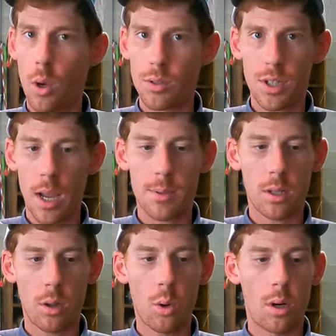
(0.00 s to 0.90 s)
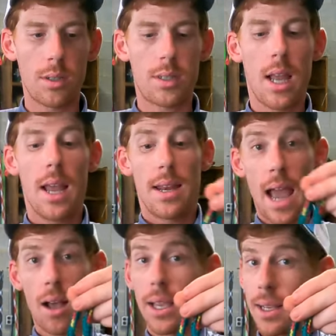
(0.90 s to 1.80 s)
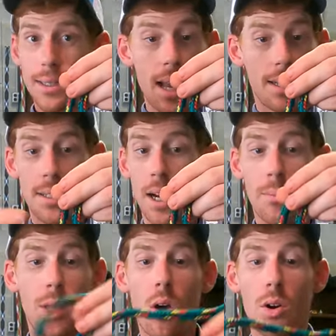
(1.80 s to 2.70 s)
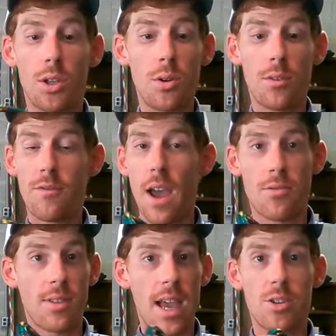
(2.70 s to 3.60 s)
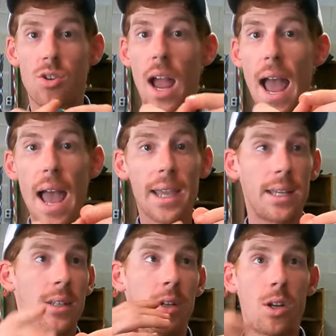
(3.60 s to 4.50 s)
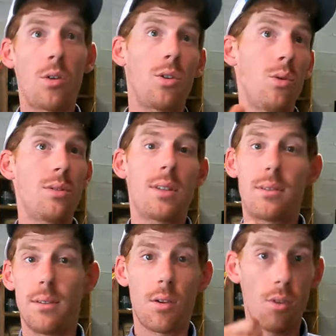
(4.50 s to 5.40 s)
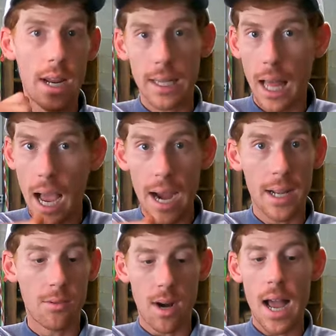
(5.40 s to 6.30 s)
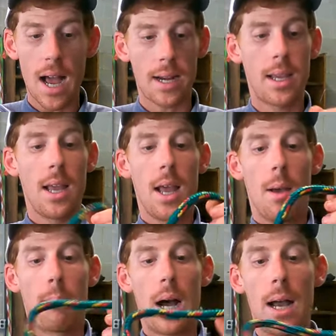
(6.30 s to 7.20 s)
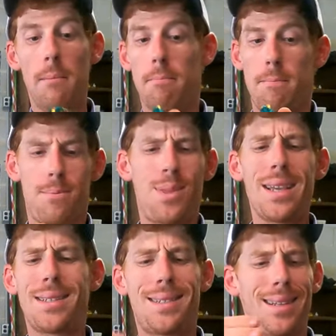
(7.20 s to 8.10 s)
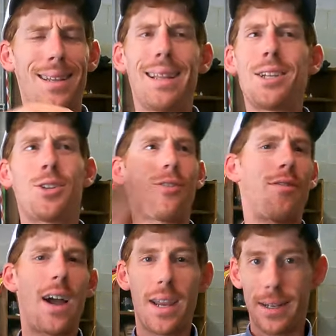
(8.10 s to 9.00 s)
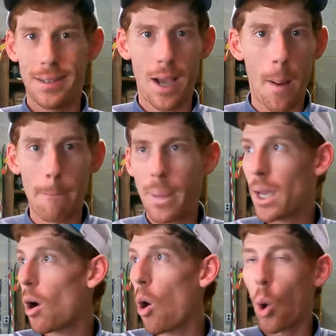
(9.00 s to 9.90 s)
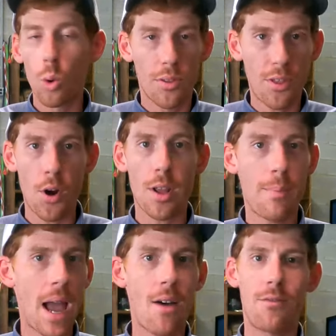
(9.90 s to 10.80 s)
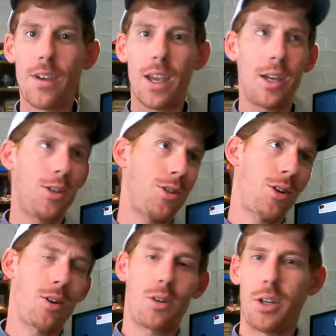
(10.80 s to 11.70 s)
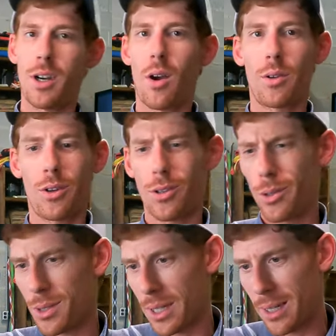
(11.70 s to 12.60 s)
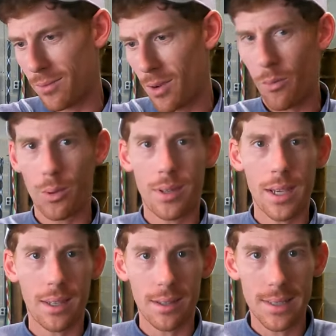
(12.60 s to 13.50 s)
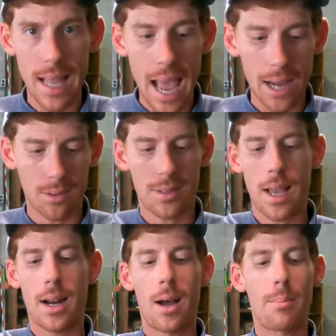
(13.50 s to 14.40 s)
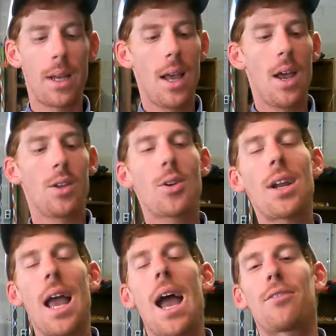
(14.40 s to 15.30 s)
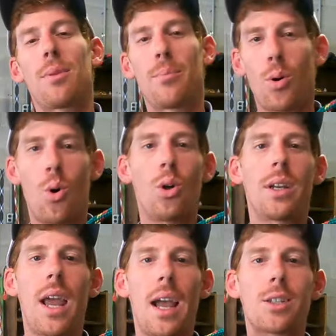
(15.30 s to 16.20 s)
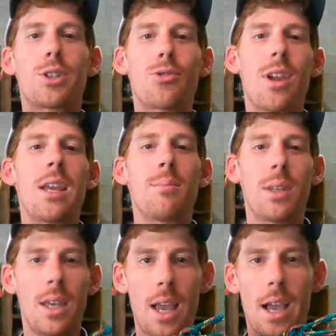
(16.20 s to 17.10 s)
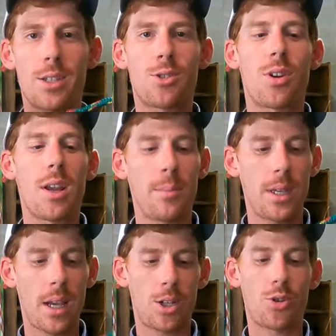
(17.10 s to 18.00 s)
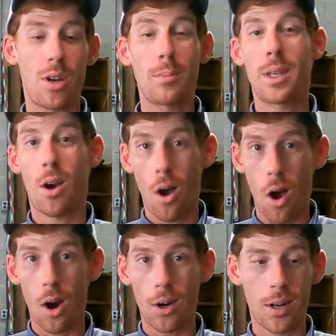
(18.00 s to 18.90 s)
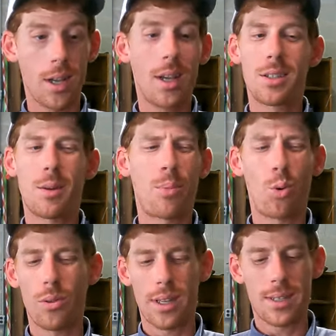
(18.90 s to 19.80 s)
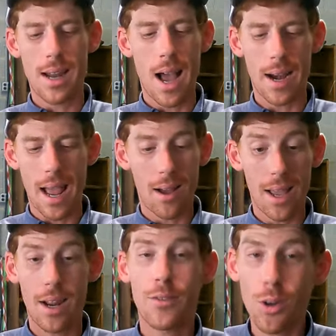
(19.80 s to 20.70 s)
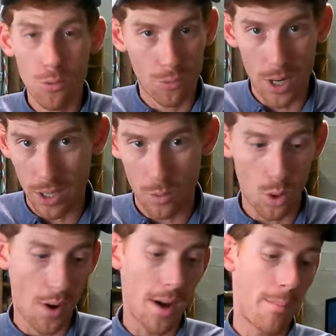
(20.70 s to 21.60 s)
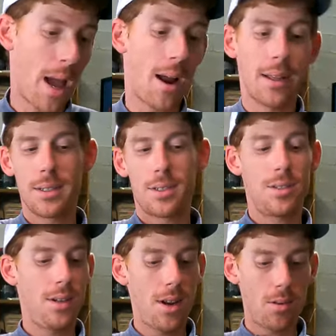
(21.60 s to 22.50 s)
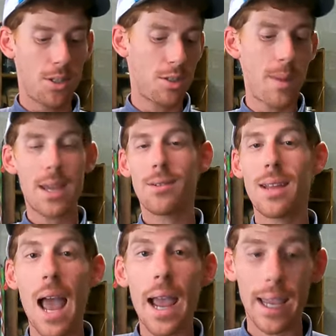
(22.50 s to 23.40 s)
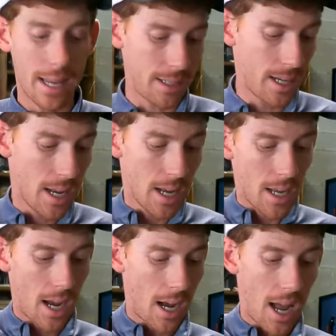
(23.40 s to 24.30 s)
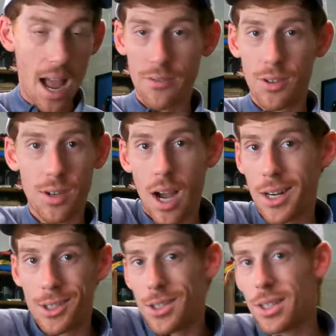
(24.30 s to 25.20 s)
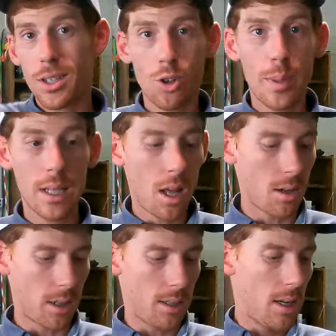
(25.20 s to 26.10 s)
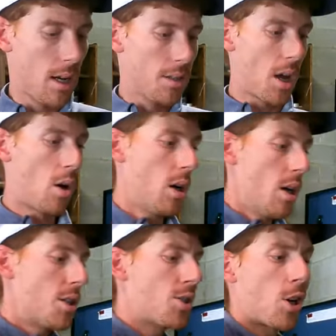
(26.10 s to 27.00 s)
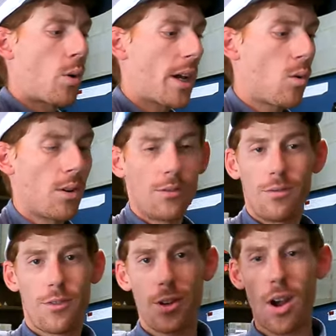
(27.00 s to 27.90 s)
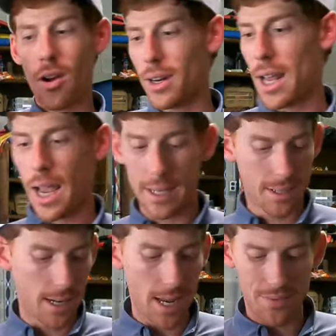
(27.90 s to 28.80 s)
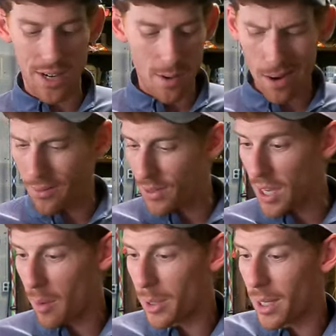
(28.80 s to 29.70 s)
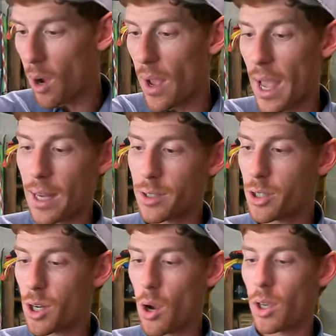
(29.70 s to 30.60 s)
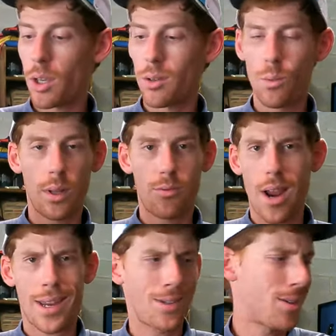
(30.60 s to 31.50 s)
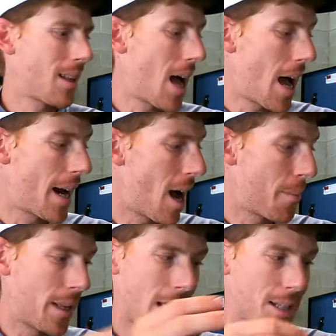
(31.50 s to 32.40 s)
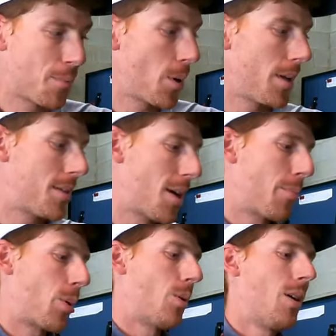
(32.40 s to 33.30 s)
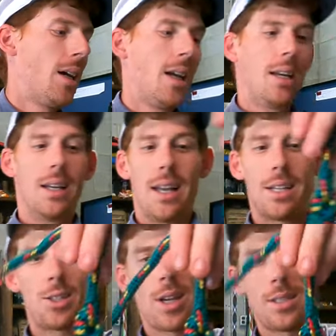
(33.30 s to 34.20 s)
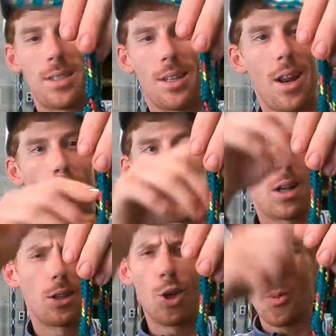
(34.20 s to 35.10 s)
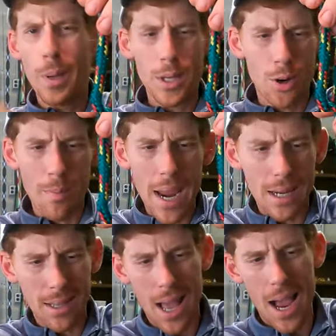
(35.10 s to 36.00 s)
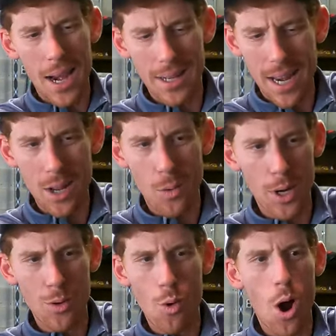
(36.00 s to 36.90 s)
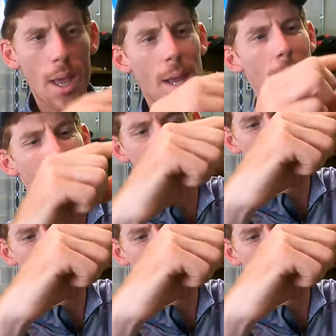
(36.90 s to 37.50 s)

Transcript: those types of lures. Now, like I said, it's gonna be on you to feather that drag and, you know, use the right line and rod, but this, unless you're fighting a big old 30 pound fish, or you know, you're using a ridiculous tackle setup, you're gonna have to be pulling extremely, extremely, extremely hard to pull this knot out. And if you're really worried about it, you know, just make your tag end after you cut it just a little bit longer. So just a quick one for y'all today in today's video. I don't even think I'm gonna go ahead and show you with regular line. I mean, that's pretty simple. It's just, you know, a loop in your main line, get it where you want it, and